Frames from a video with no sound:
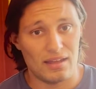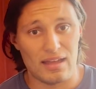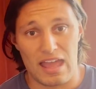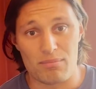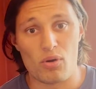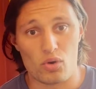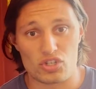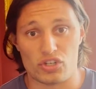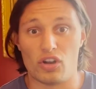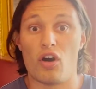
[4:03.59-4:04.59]
a
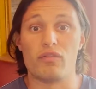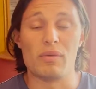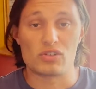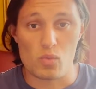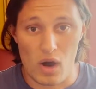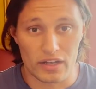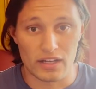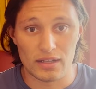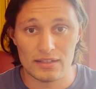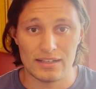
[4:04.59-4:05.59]
portion of a much
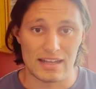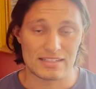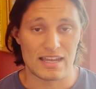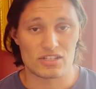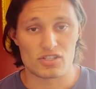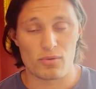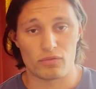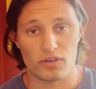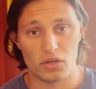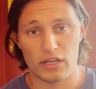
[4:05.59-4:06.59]
wider letting agent's
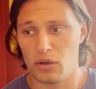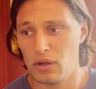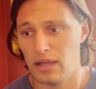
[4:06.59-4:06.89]
portfolio.